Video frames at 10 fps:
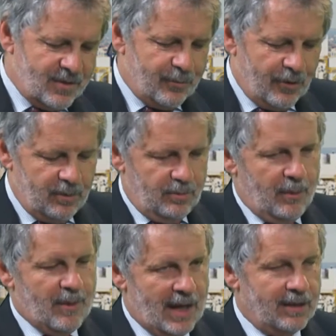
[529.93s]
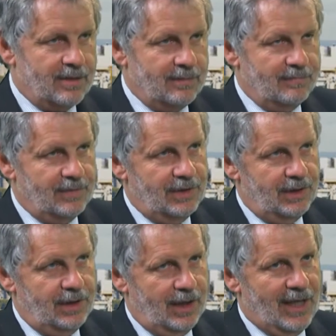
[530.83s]
the problem about,
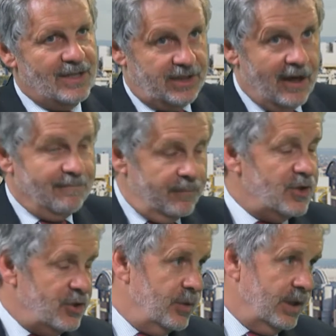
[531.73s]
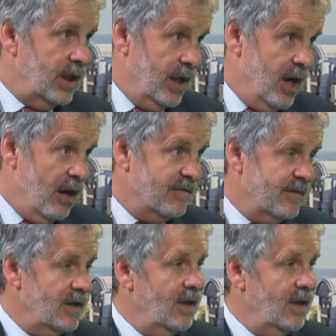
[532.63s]
is government doing enough?